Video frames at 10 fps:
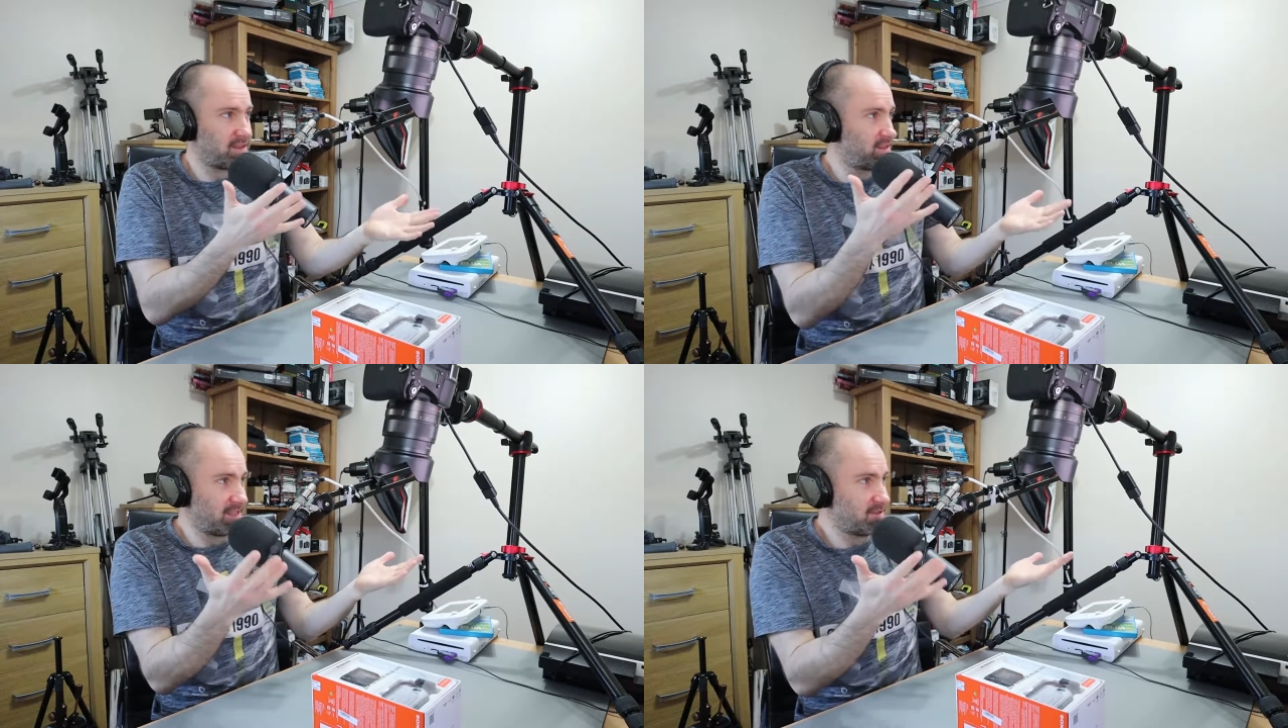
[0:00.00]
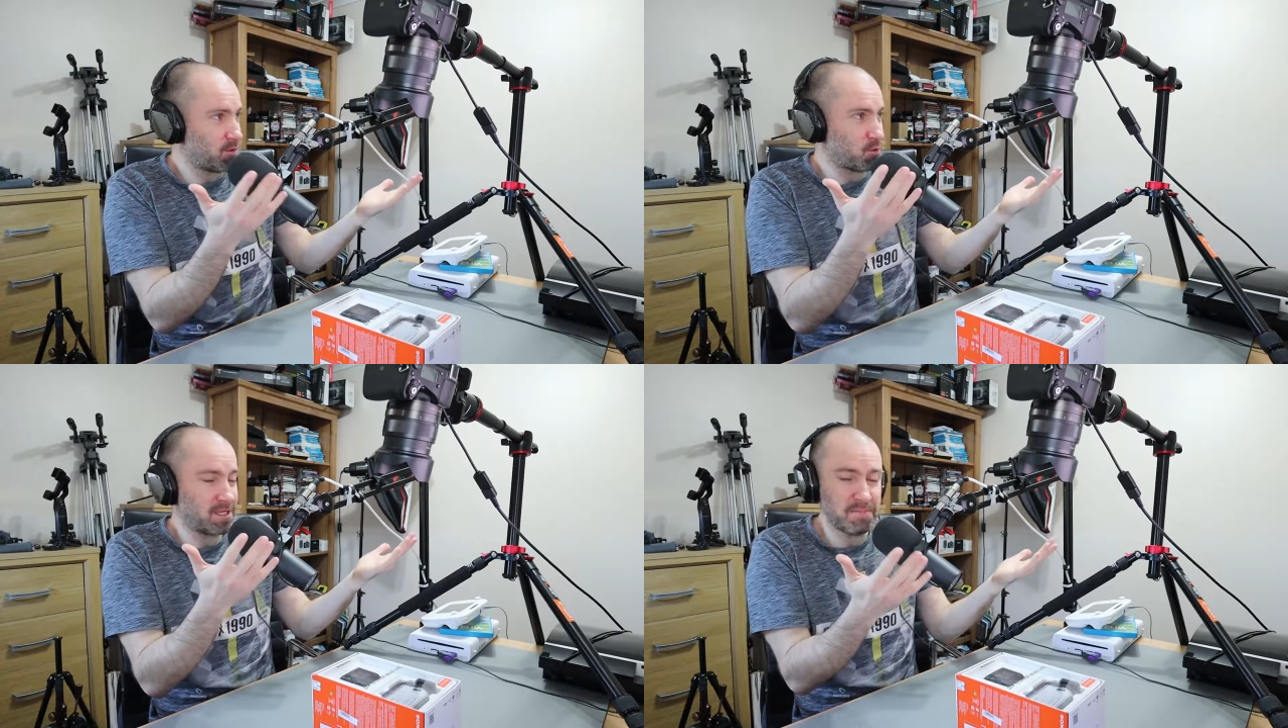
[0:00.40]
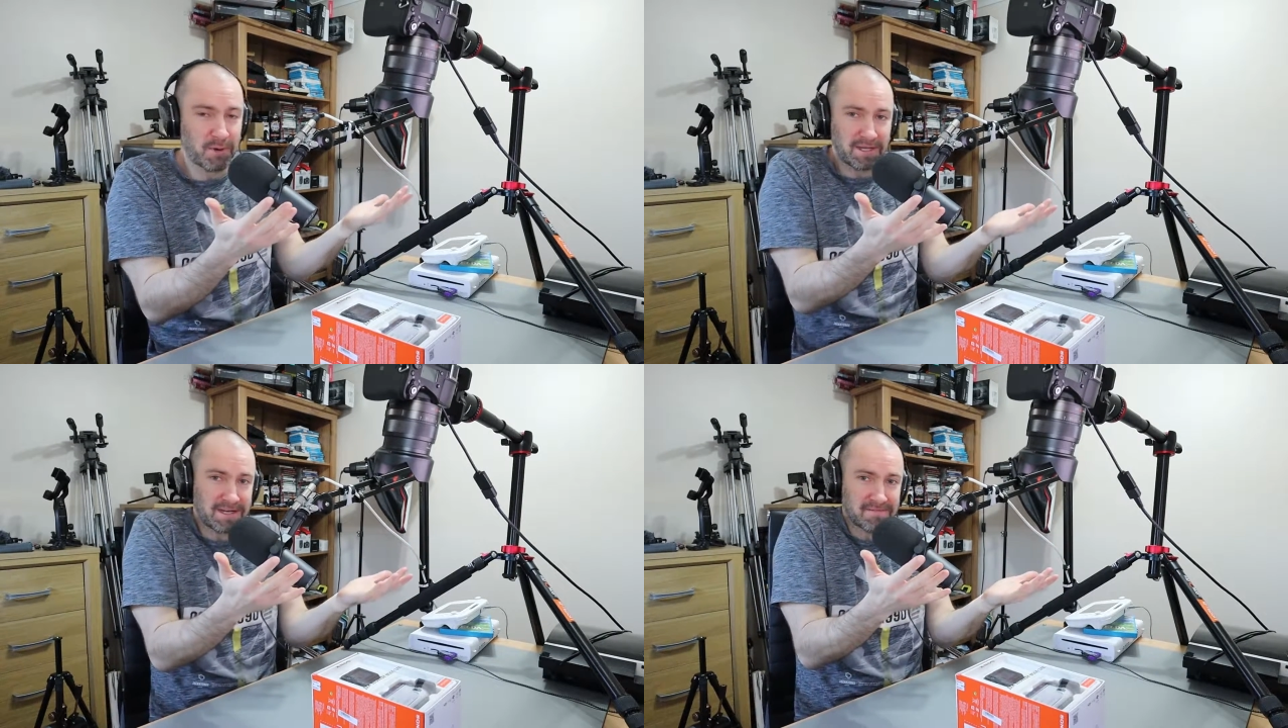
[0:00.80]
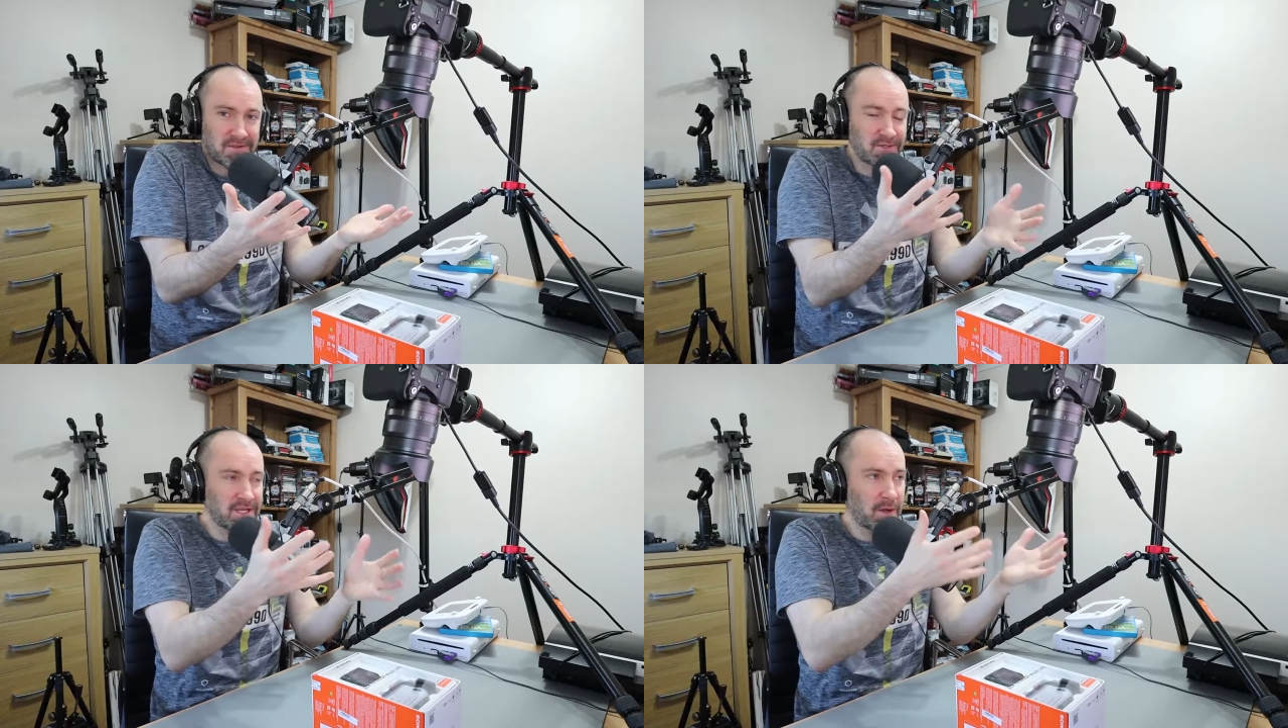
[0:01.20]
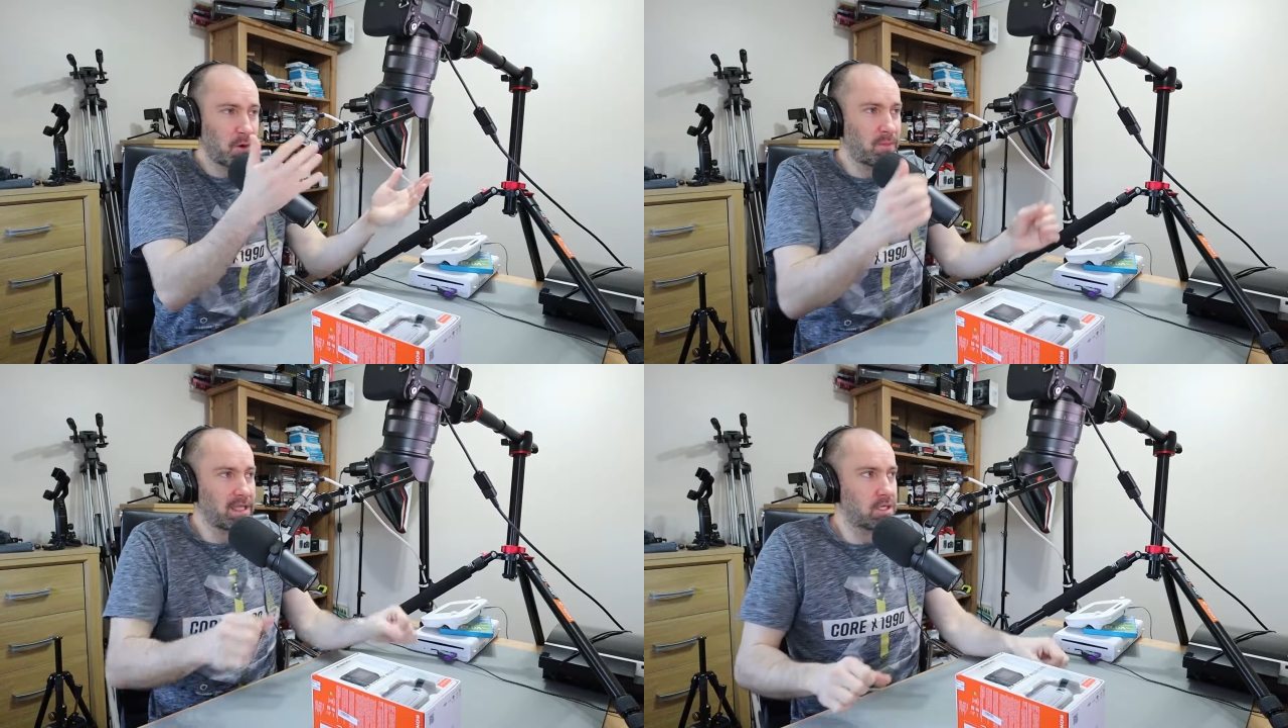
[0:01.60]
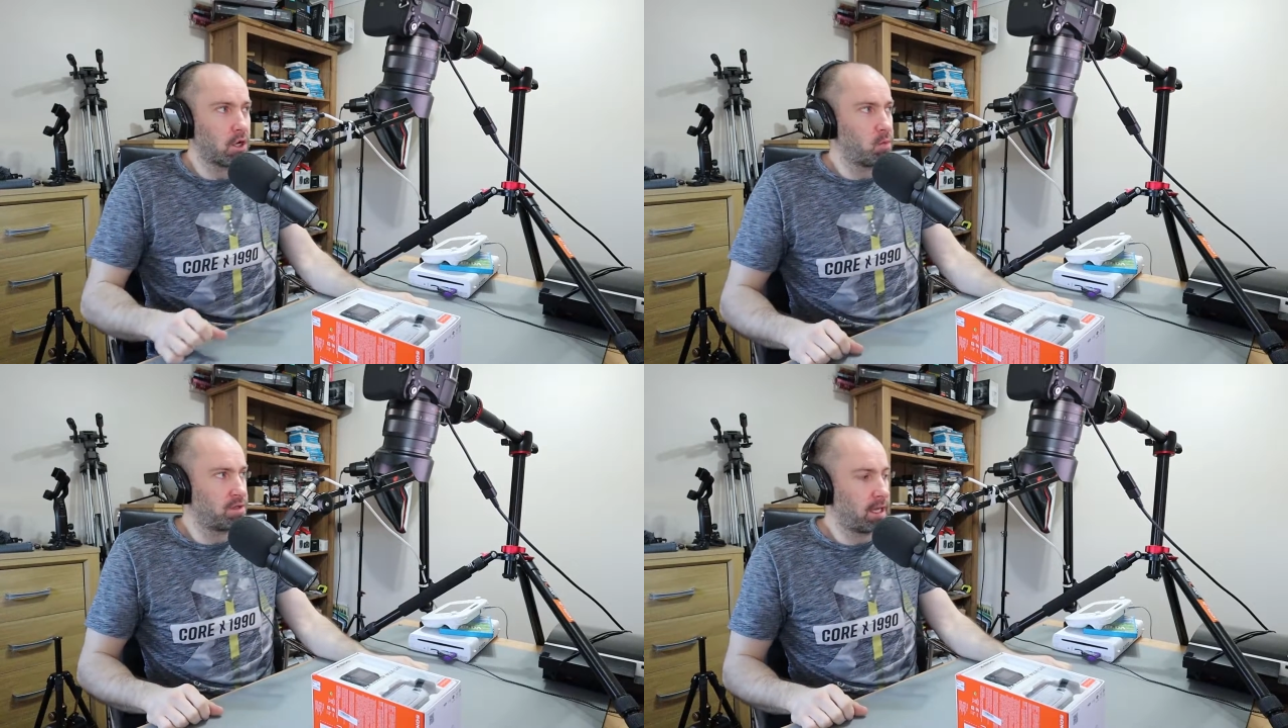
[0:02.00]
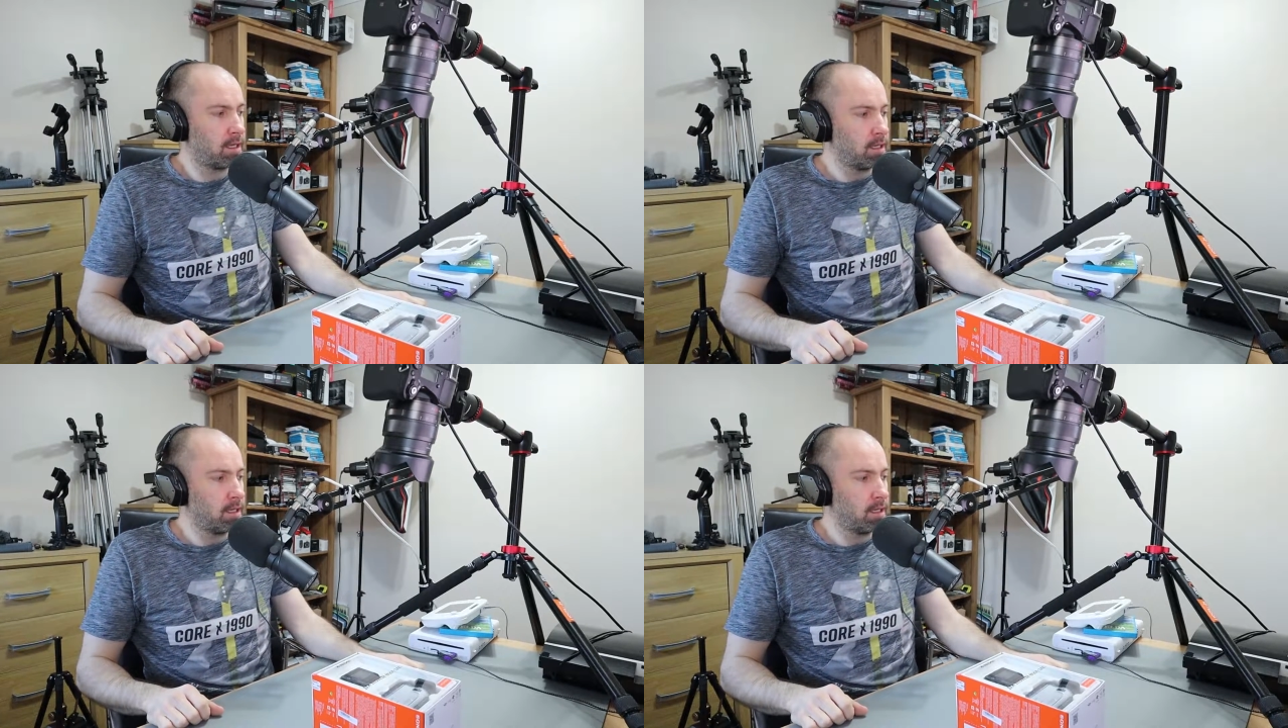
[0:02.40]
you know, some point in the future. I will mess around with it.